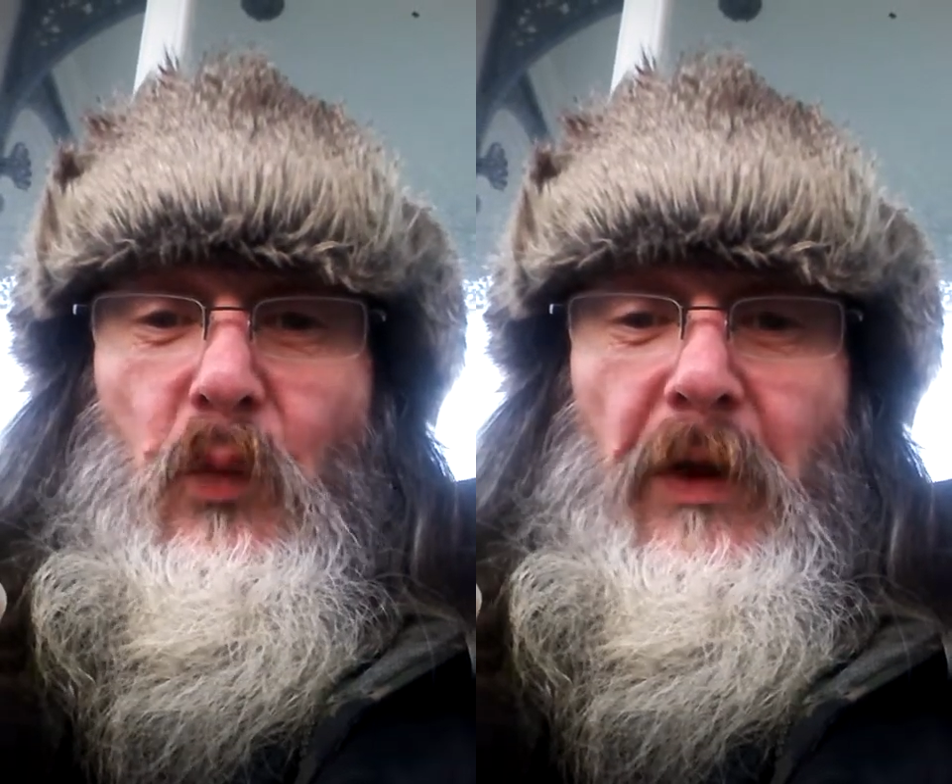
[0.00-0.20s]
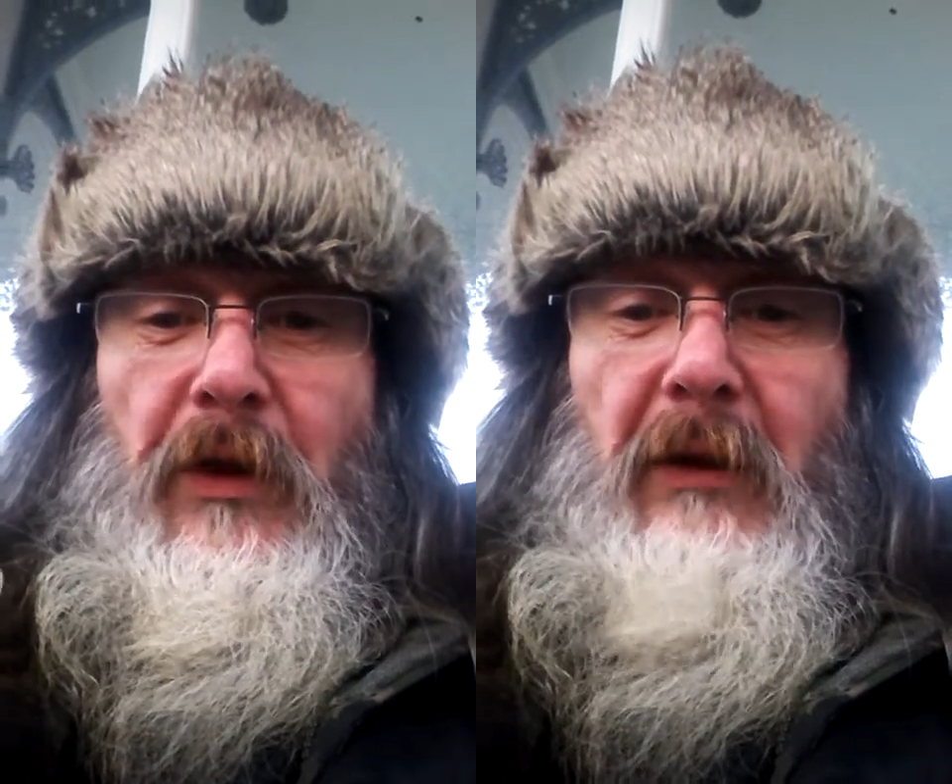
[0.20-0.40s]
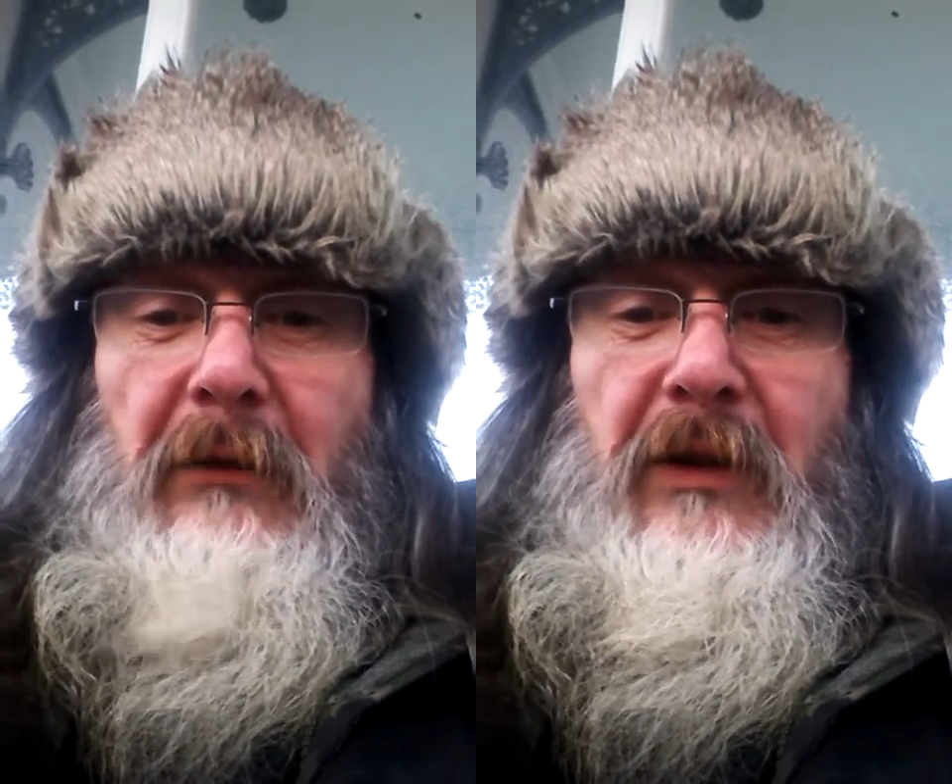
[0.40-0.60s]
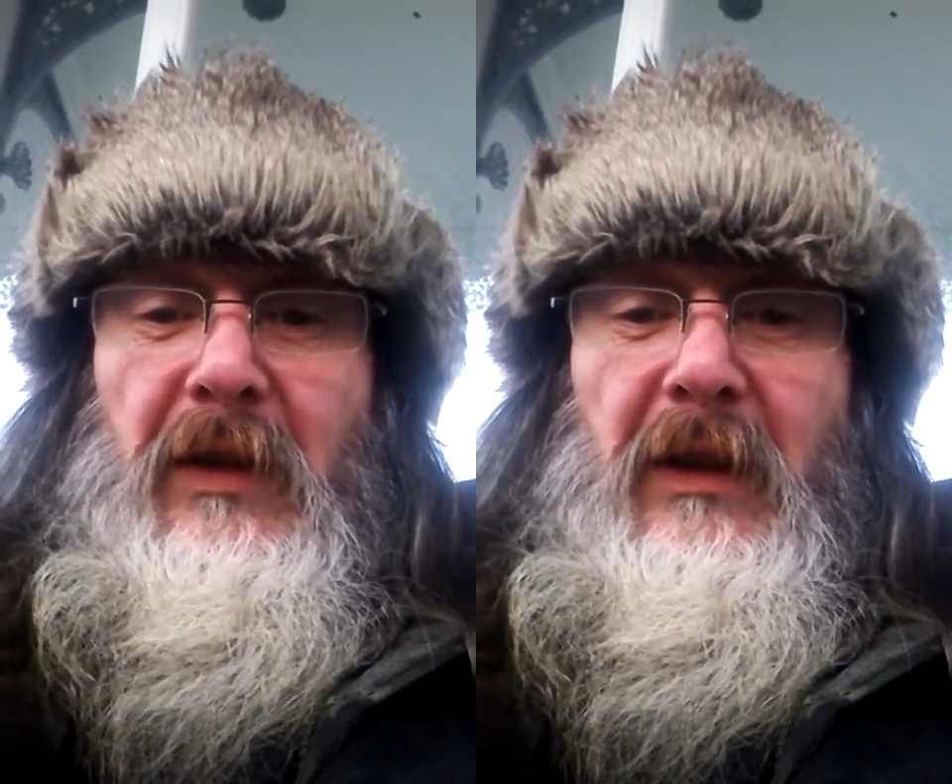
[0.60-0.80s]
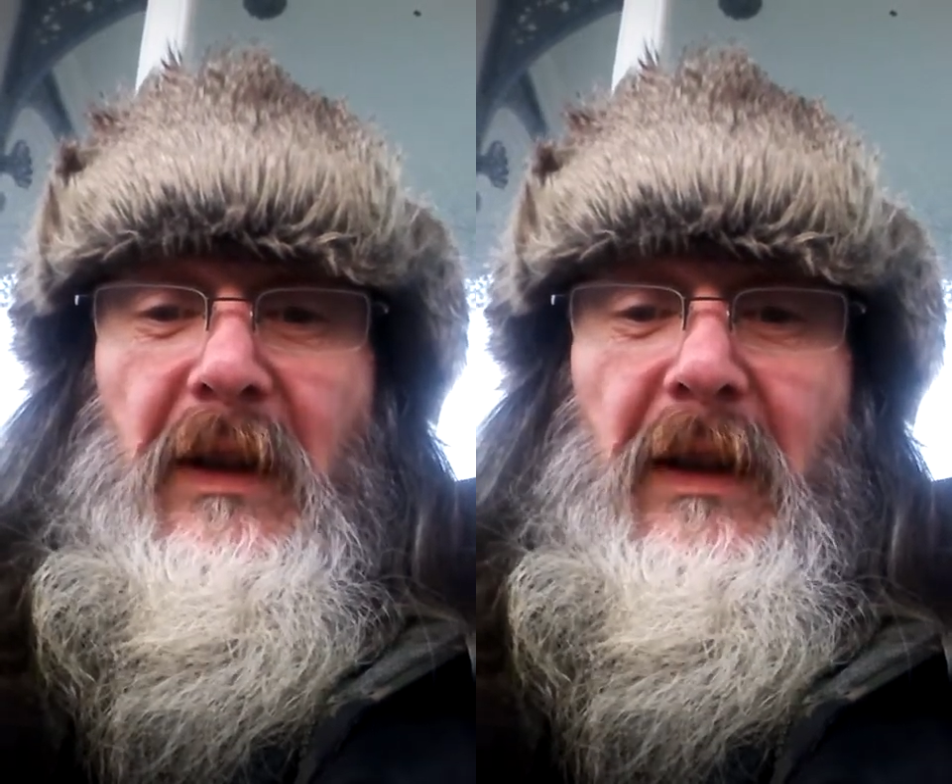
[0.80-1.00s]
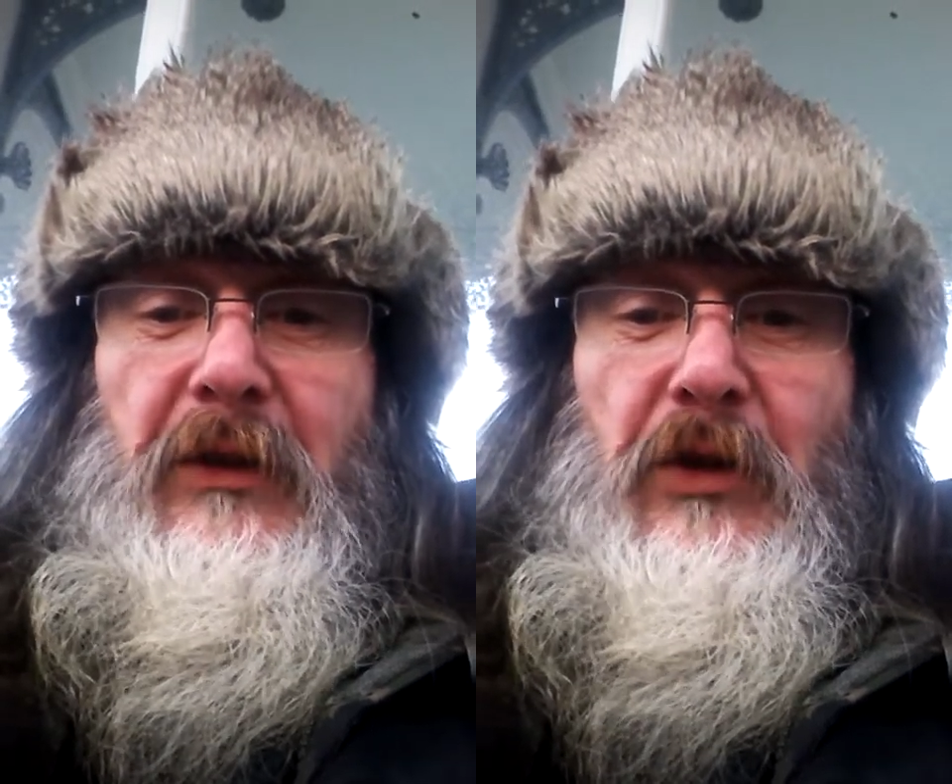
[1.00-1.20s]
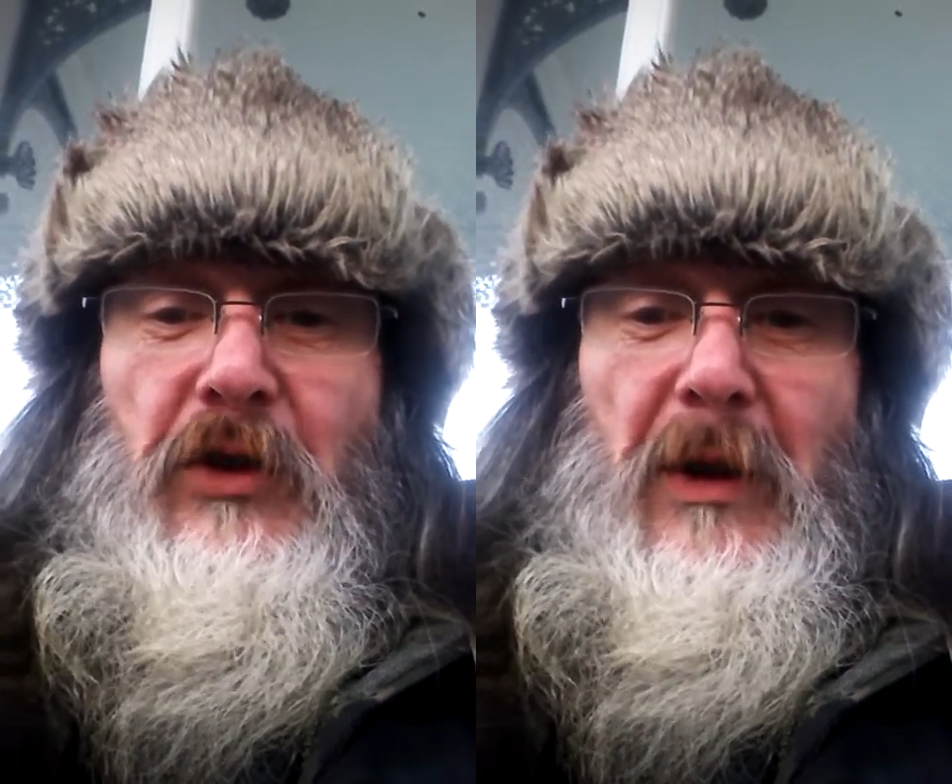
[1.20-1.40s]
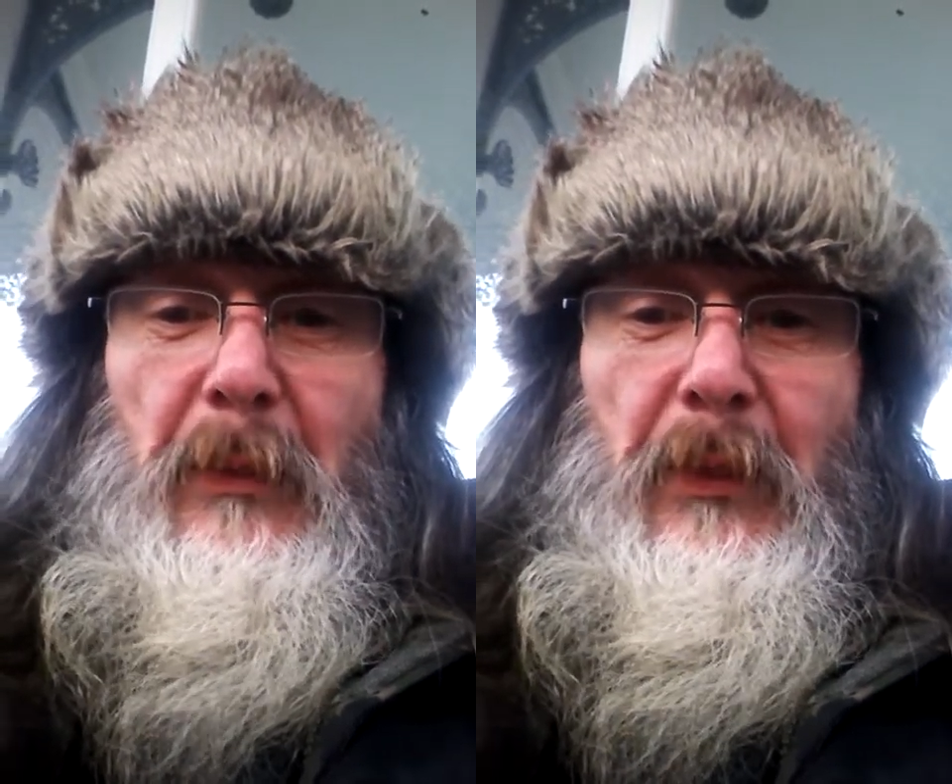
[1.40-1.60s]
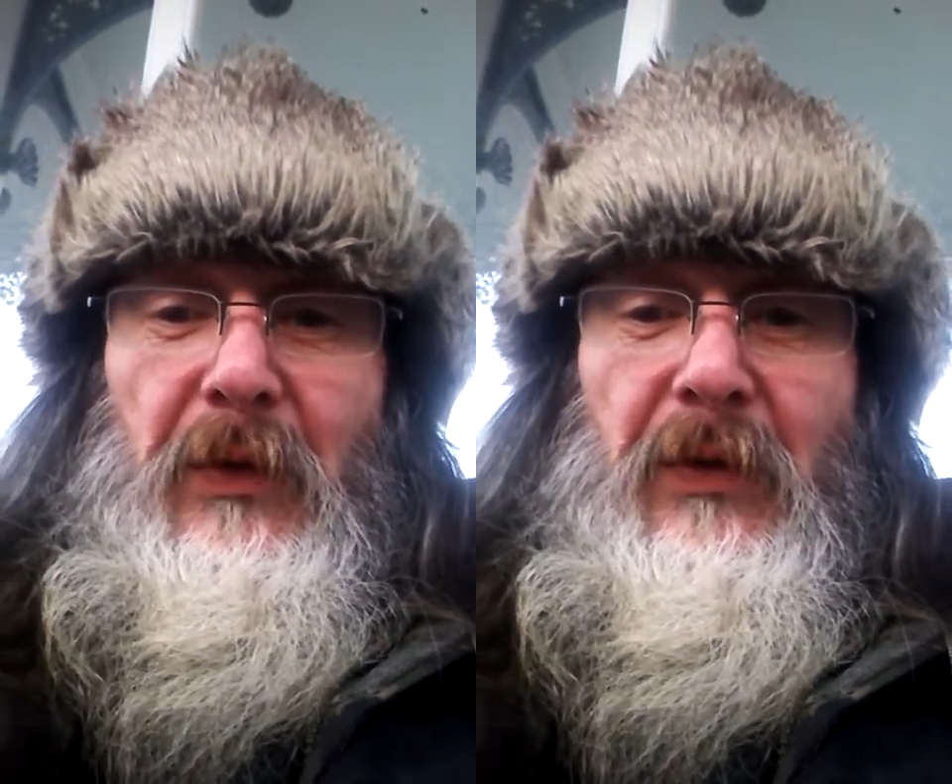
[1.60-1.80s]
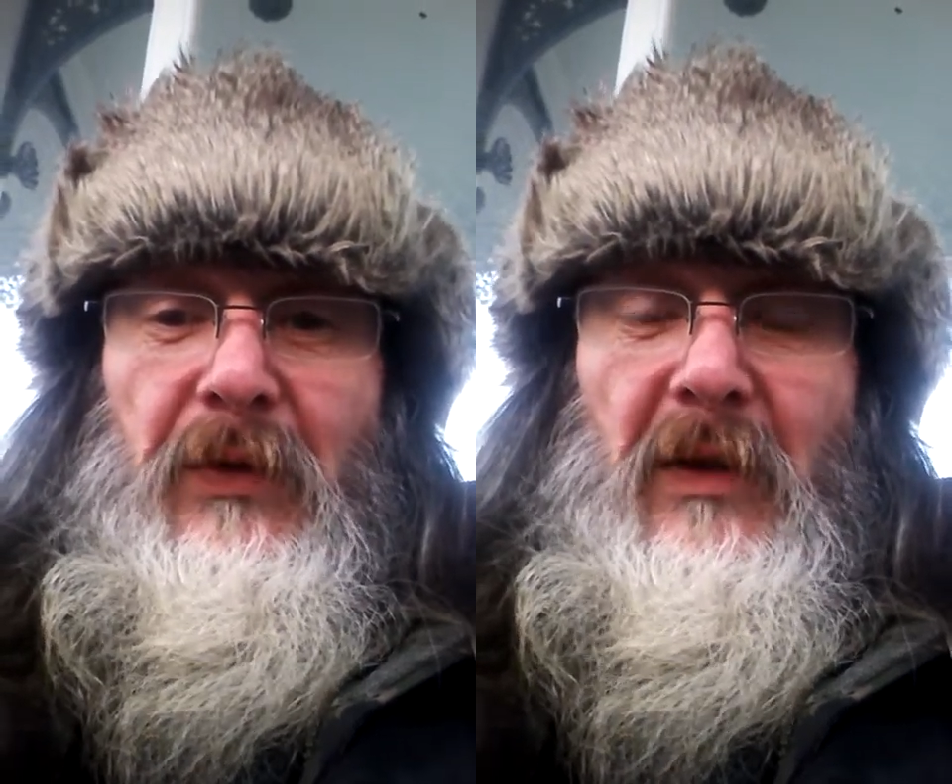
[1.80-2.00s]
with gravity in
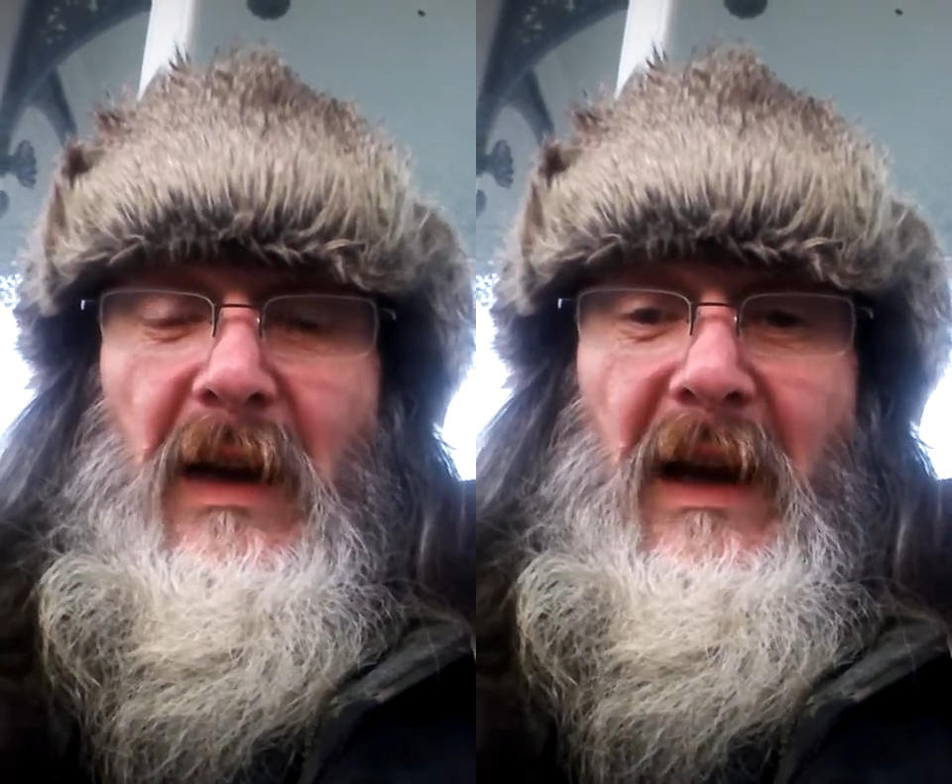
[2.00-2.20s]
ships